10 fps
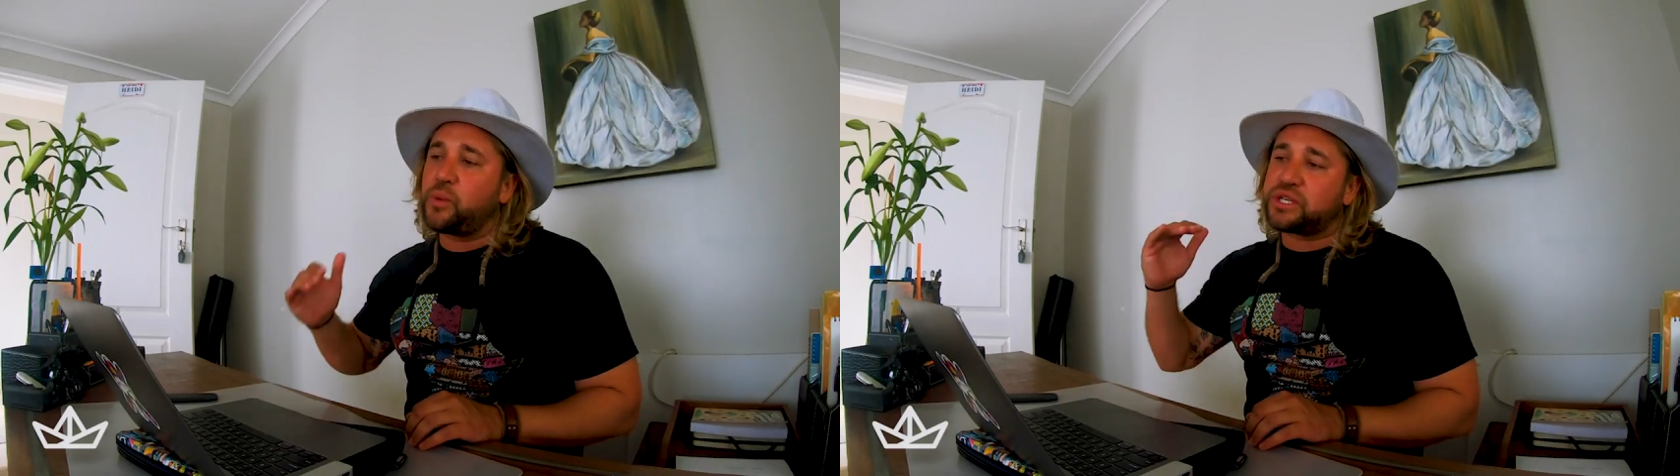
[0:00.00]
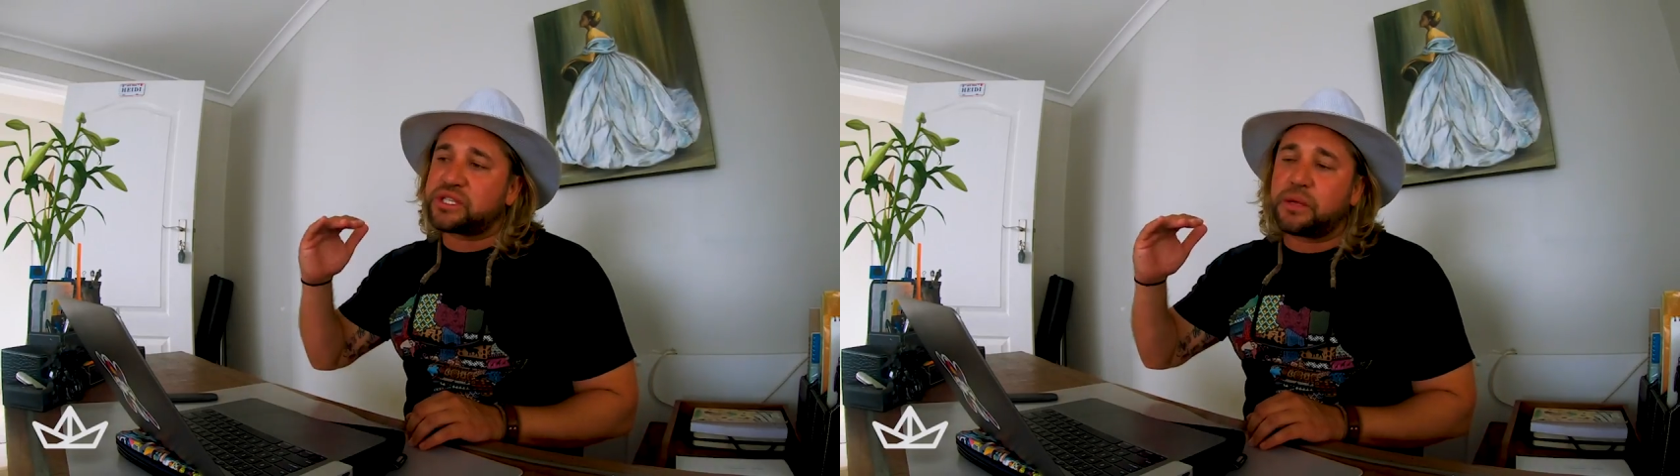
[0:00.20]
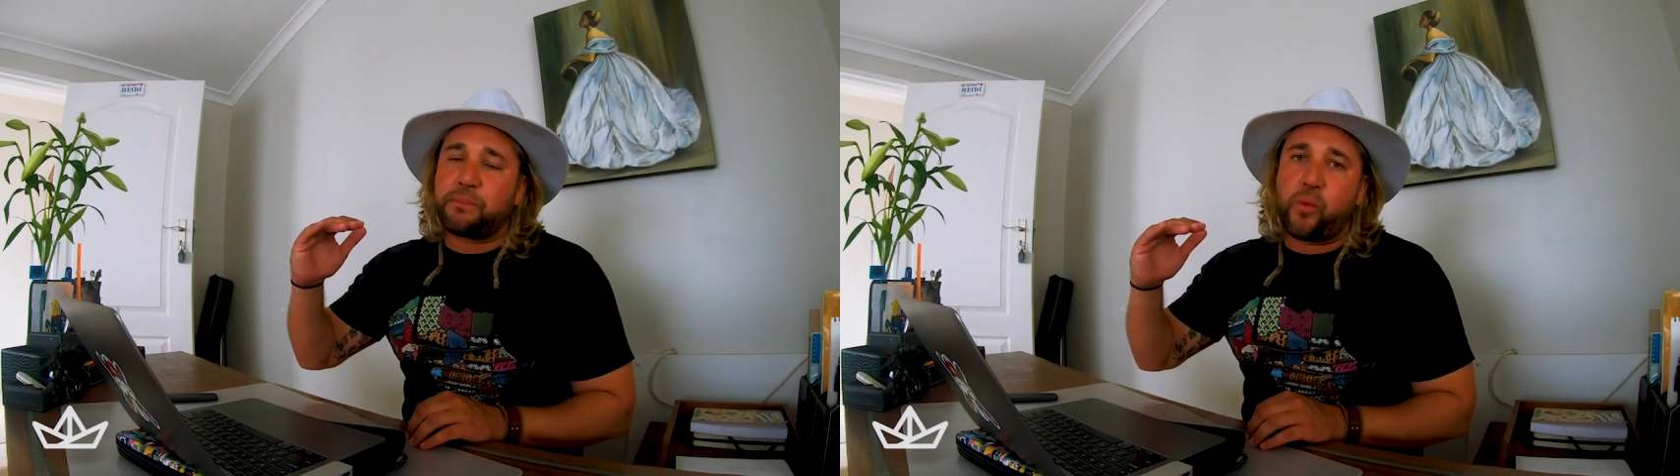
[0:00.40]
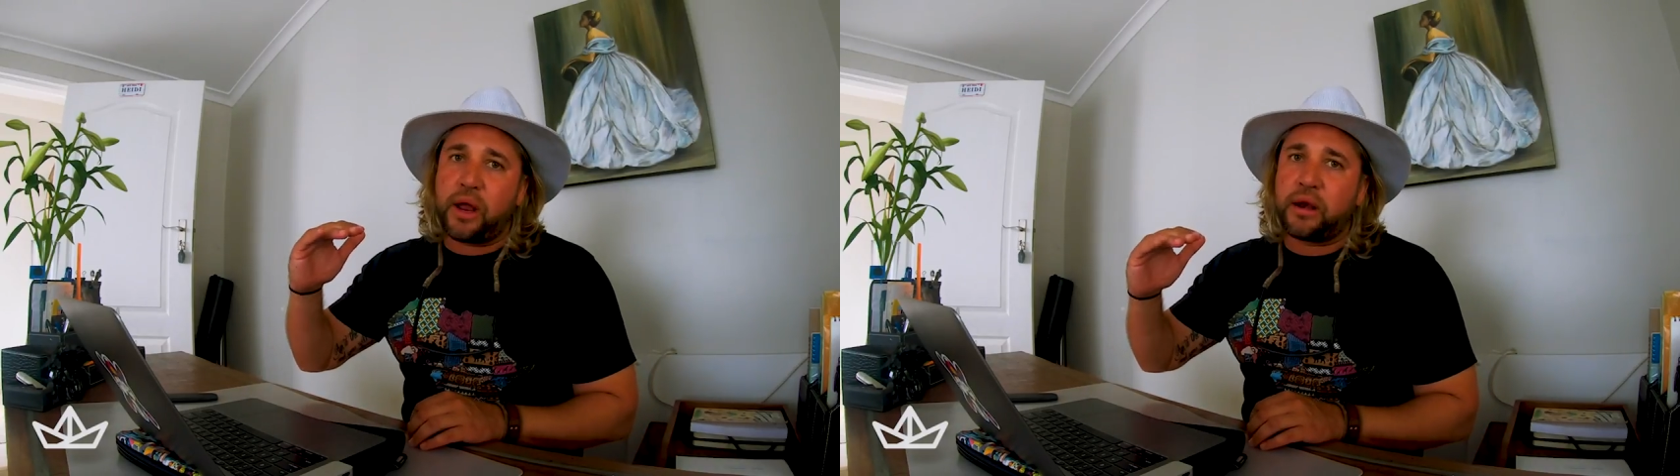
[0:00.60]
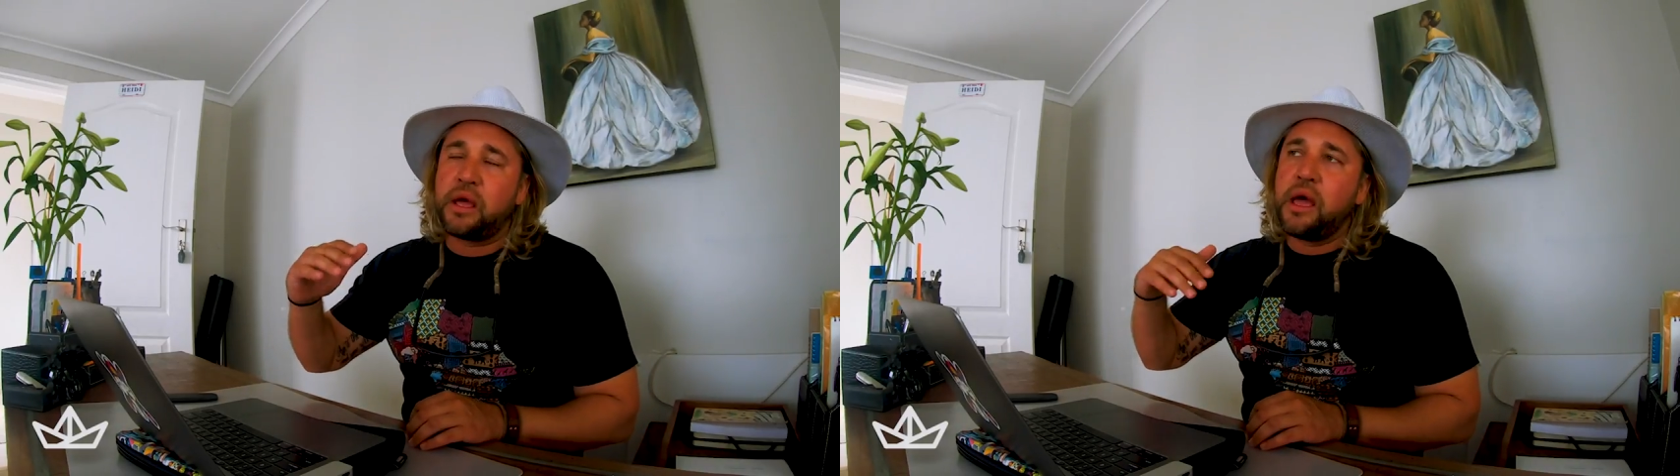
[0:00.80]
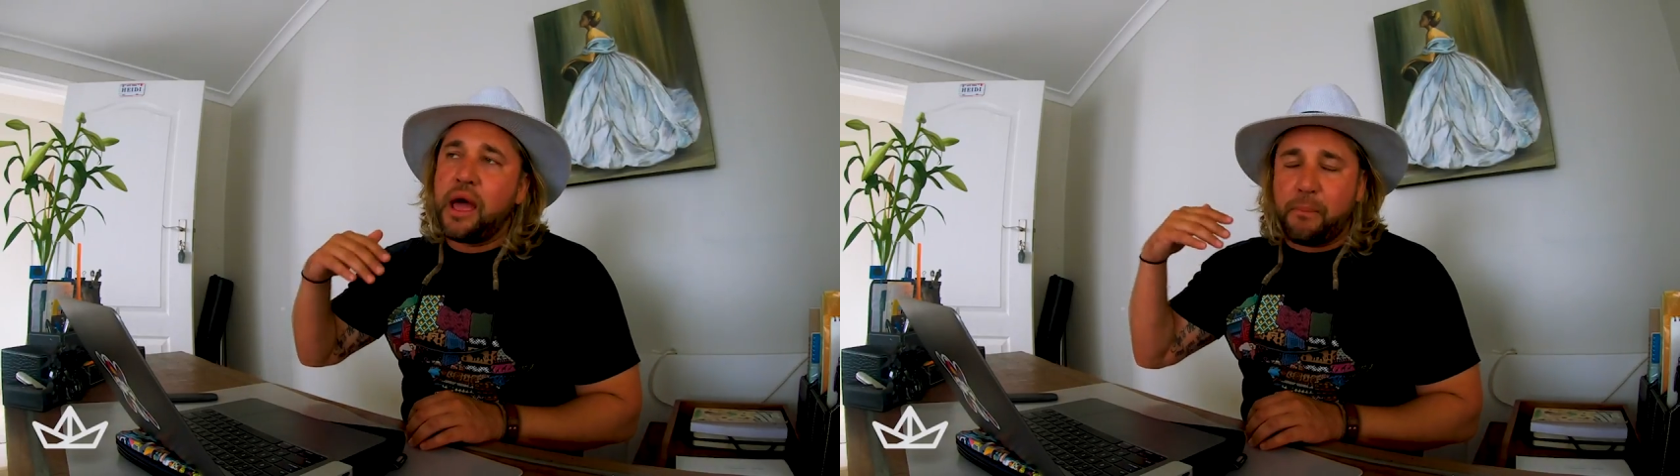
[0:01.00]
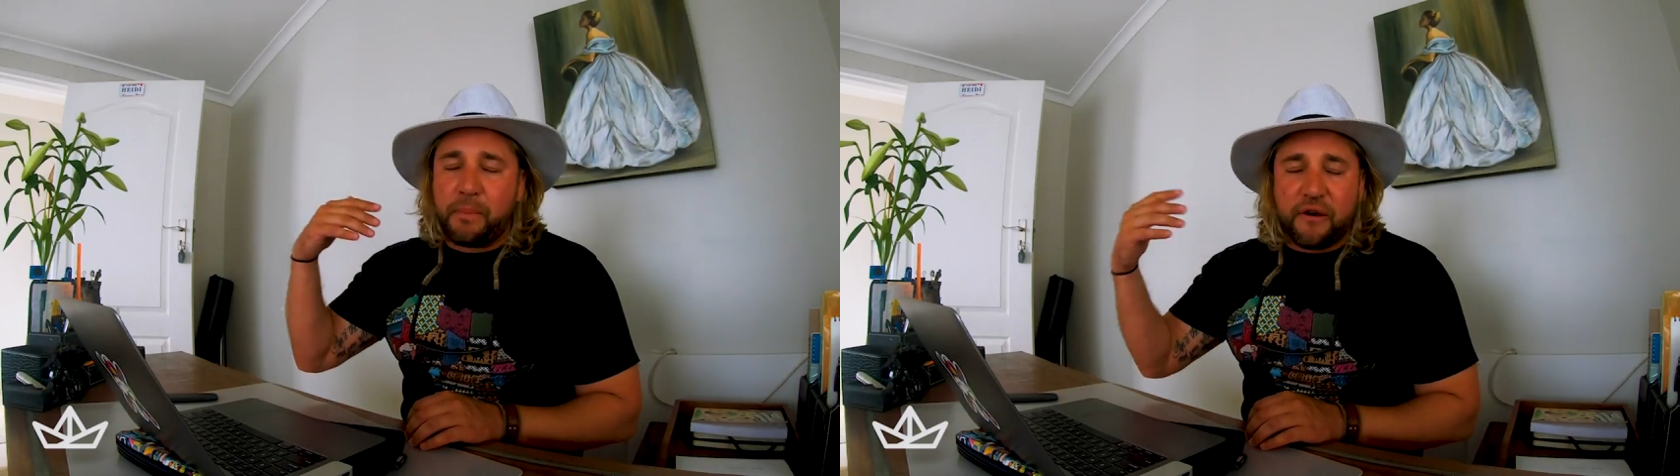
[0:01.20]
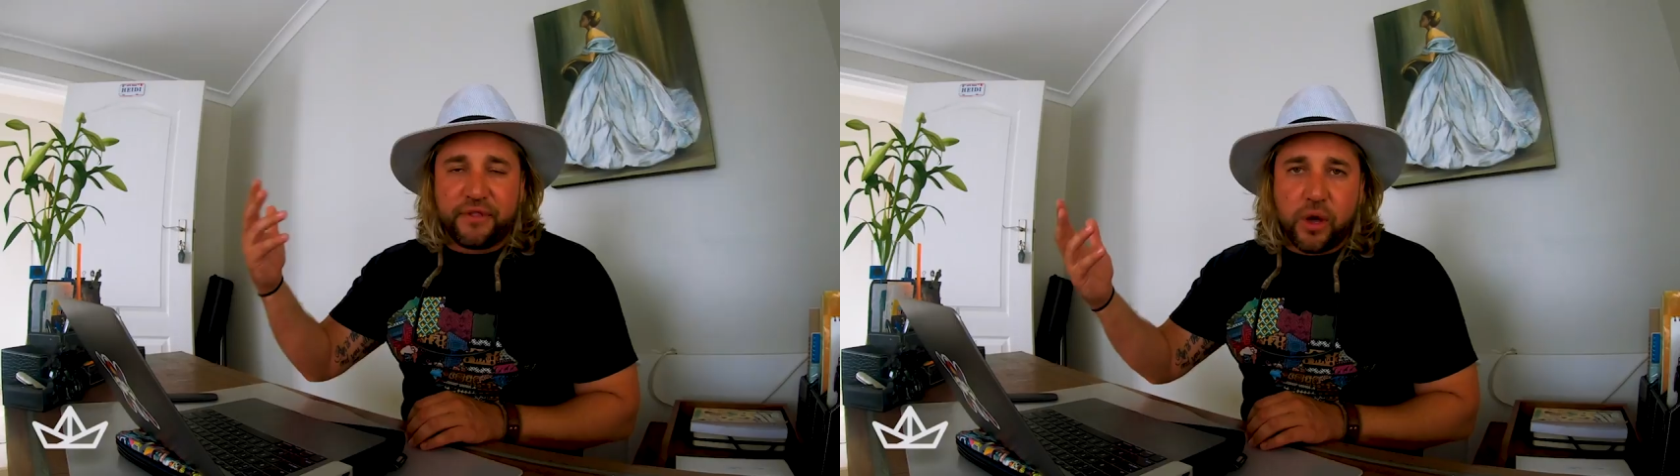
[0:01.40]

which is the one above